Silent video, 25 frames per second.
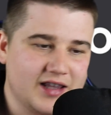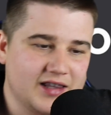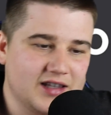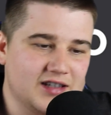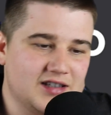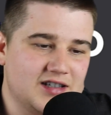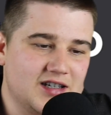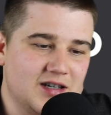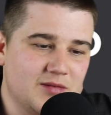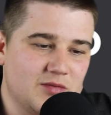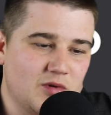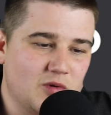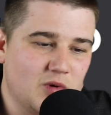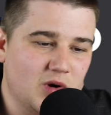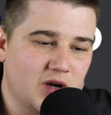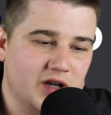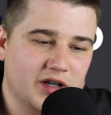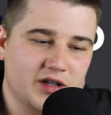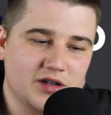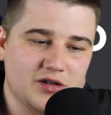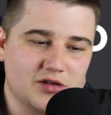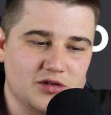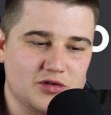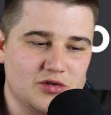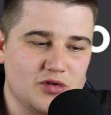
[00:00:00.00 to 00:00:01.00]
The team are
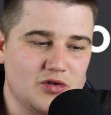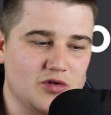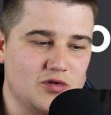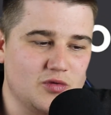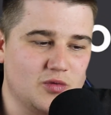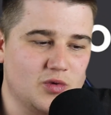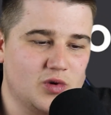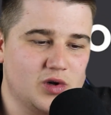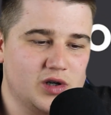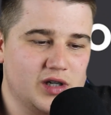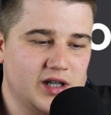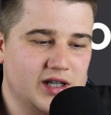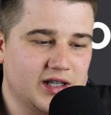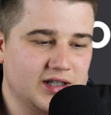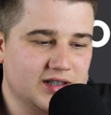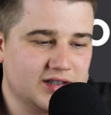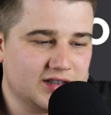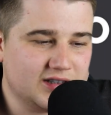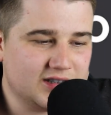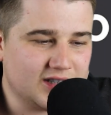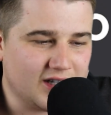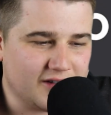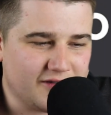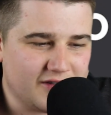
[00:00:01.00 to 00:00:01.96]
working on new wallets.